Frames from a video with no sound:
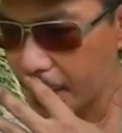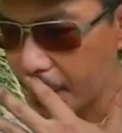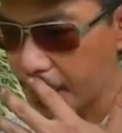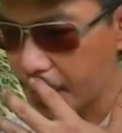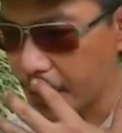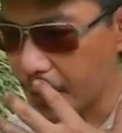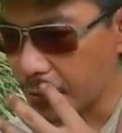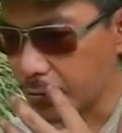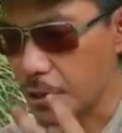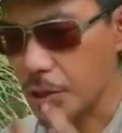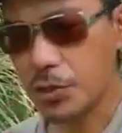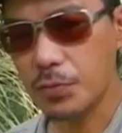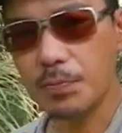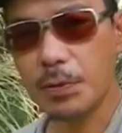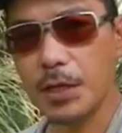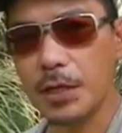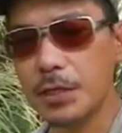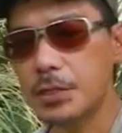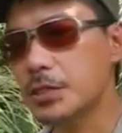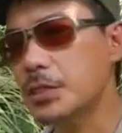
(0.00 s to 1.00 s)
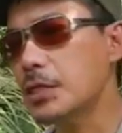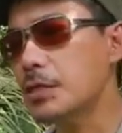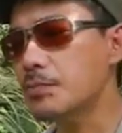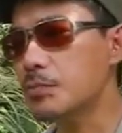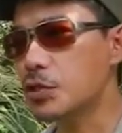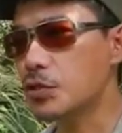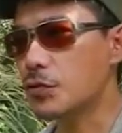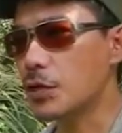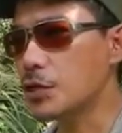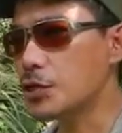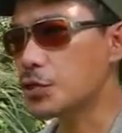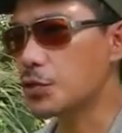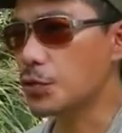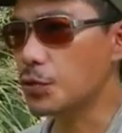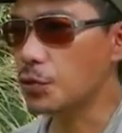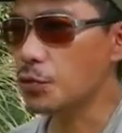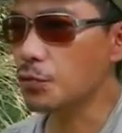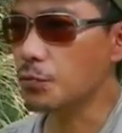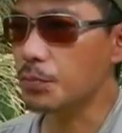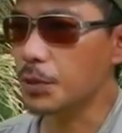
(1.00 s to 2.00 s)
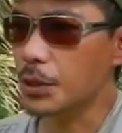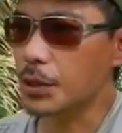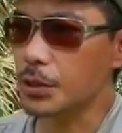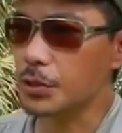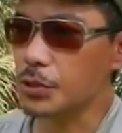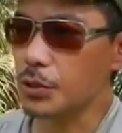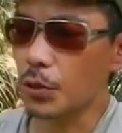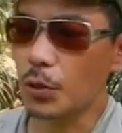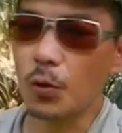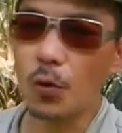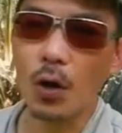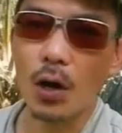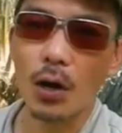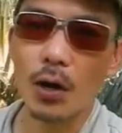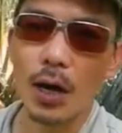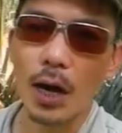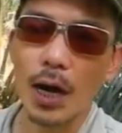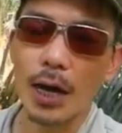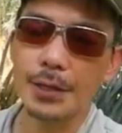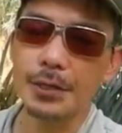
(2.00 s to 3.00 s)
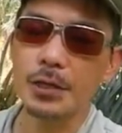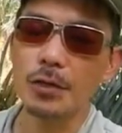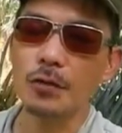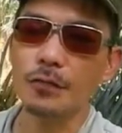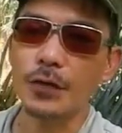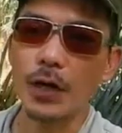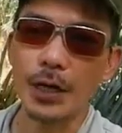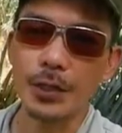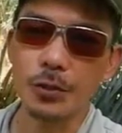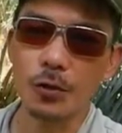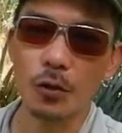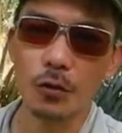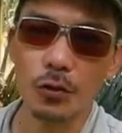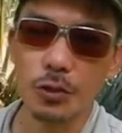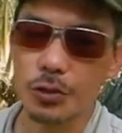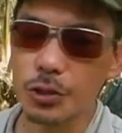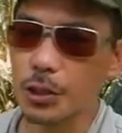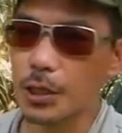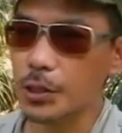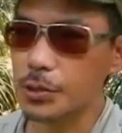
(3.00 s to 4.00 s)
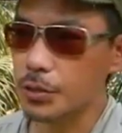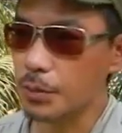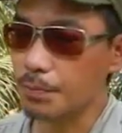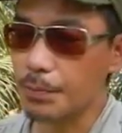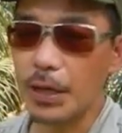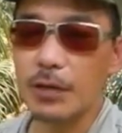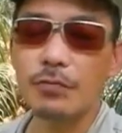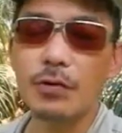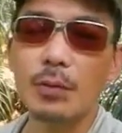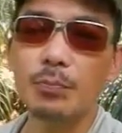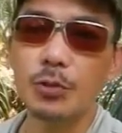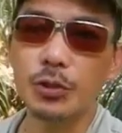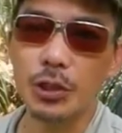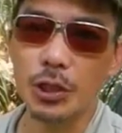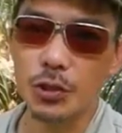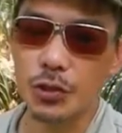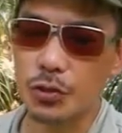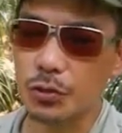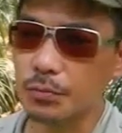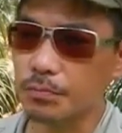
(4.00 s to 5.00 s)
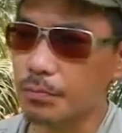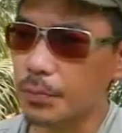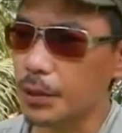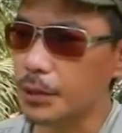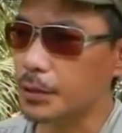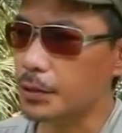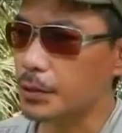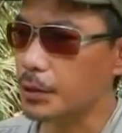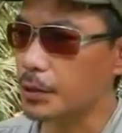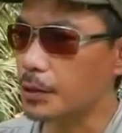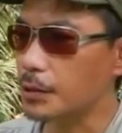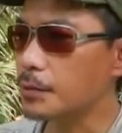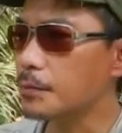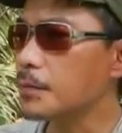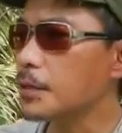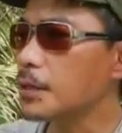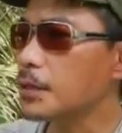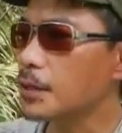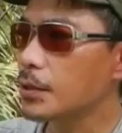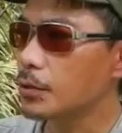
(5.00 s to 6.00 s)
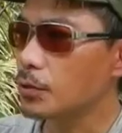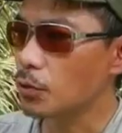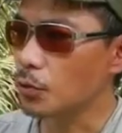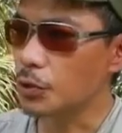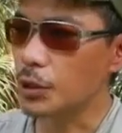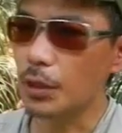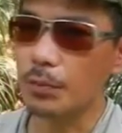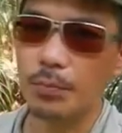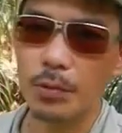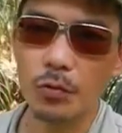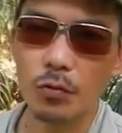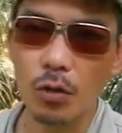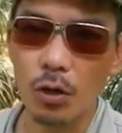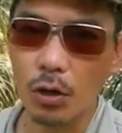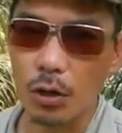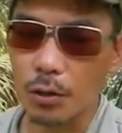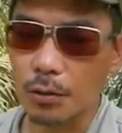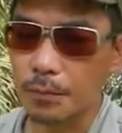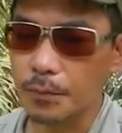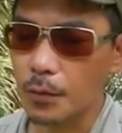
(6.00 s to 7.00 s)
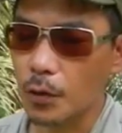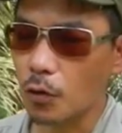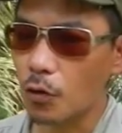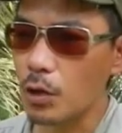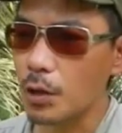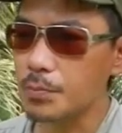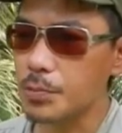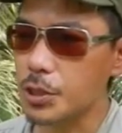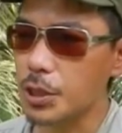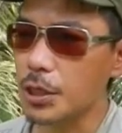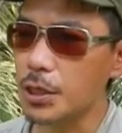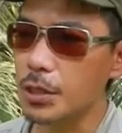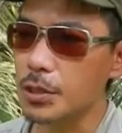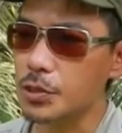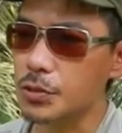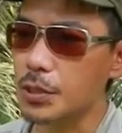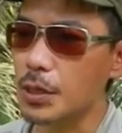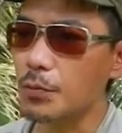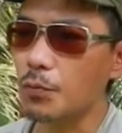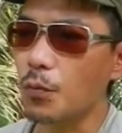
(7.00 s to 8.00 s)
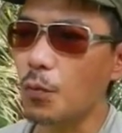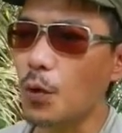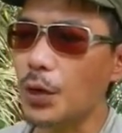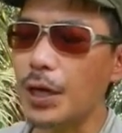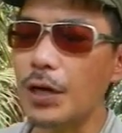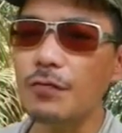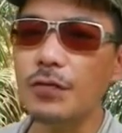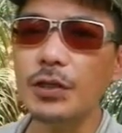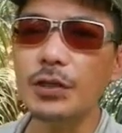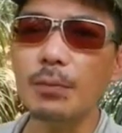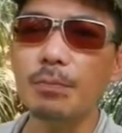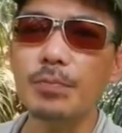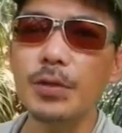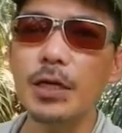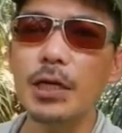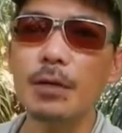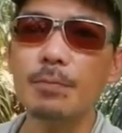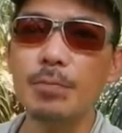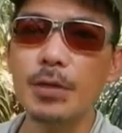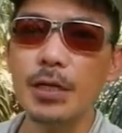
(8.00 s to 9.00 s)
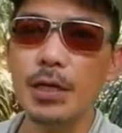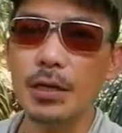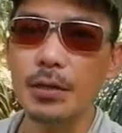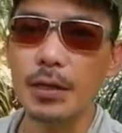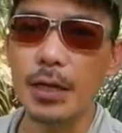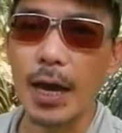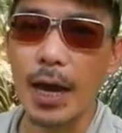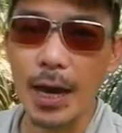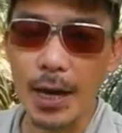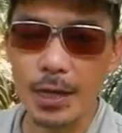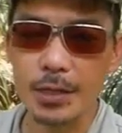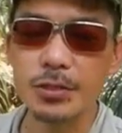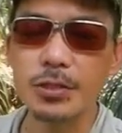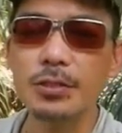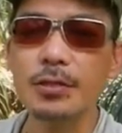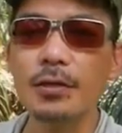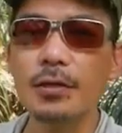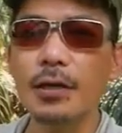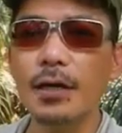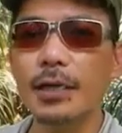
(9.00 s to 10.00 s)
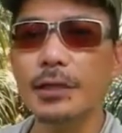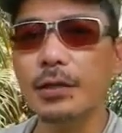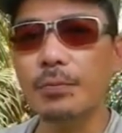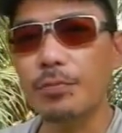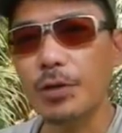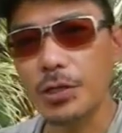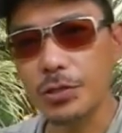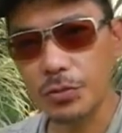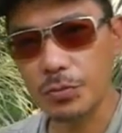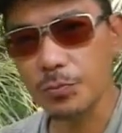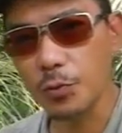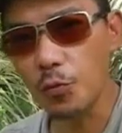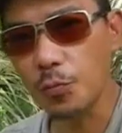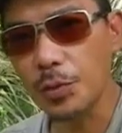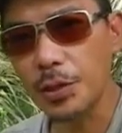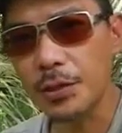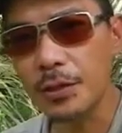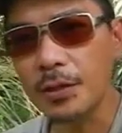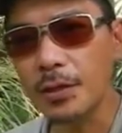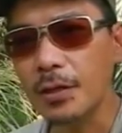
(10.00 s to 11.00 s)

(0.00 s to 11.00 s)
Now, this may seem strange to you because the whole idea of ideology has a bad reputation, but don't get me wrong. All I'm saying is that whatever the PAP has at the present moment